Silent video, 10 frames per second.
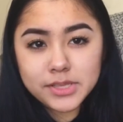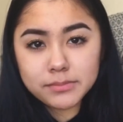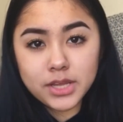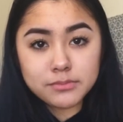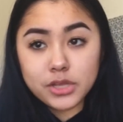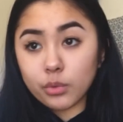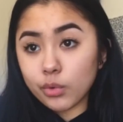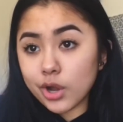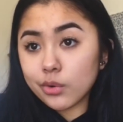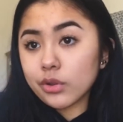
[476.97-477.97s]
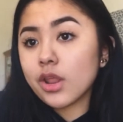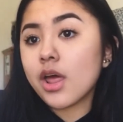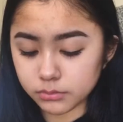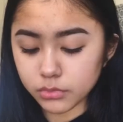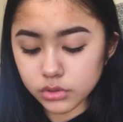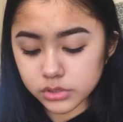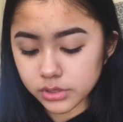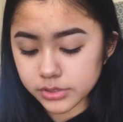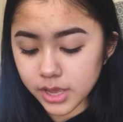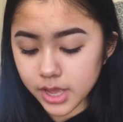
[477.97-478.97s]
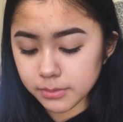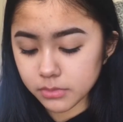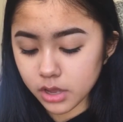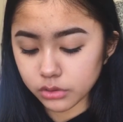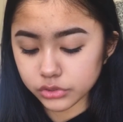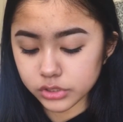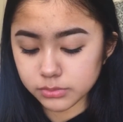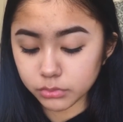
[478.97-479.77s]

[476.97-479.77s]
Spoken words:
sometimes I won't. Most of the time I'll just